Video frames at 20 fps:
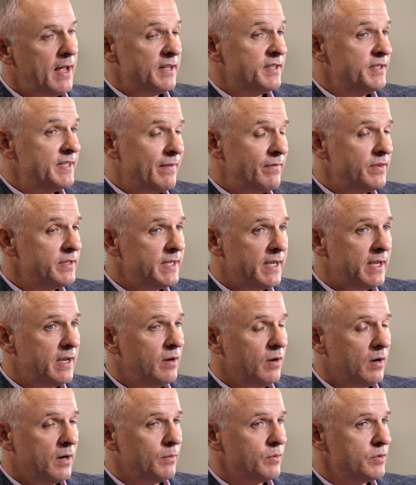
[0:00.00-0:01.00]
At
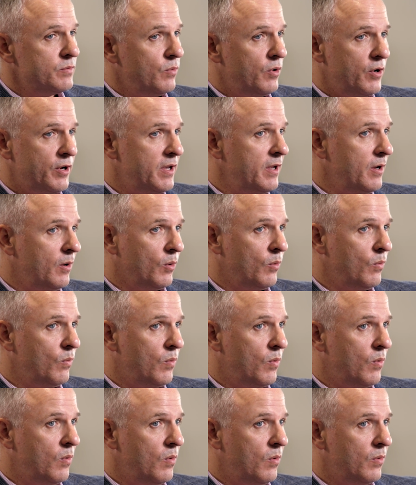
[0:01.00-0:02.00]
17, I was working on a
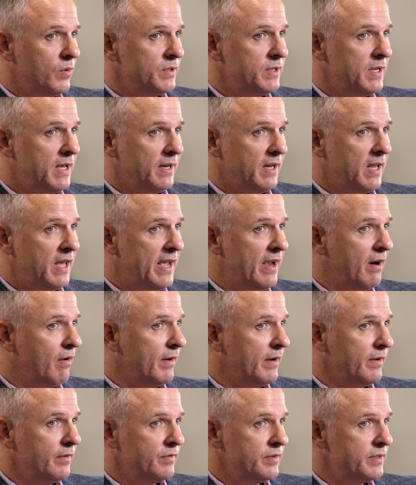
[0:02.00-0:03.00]
ward and
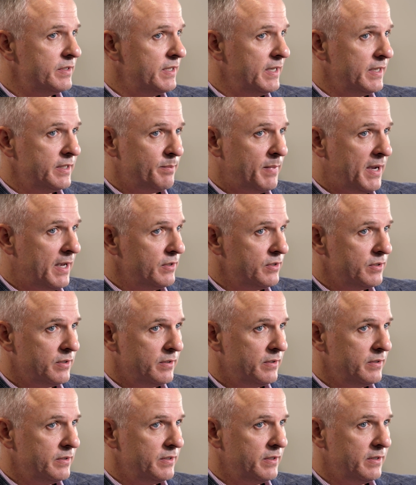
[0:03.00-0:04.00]
caring for 6
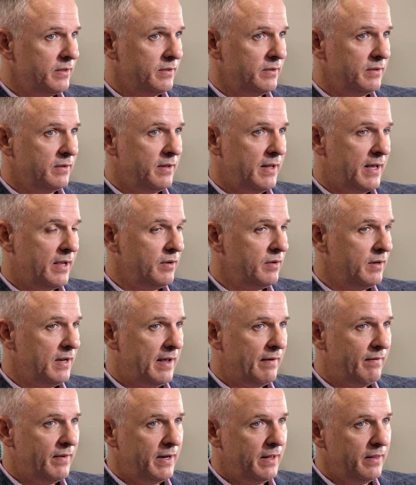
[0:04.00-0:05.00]
patients, and they could
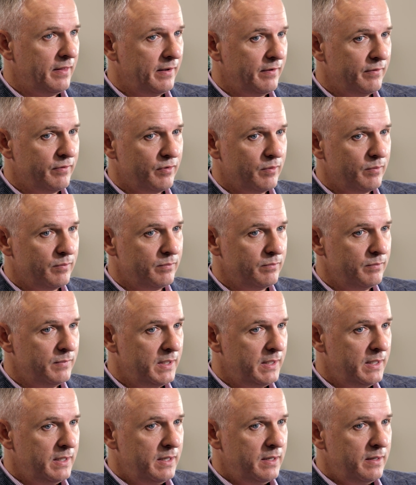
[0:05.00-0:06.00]
have anything from
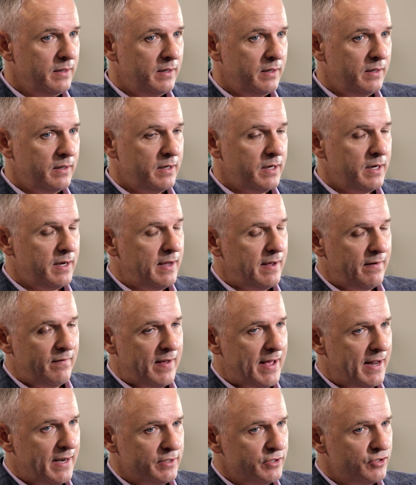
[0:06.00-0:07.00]

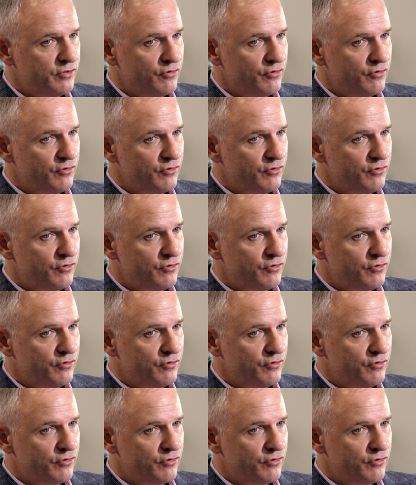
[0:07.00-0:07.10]
have had a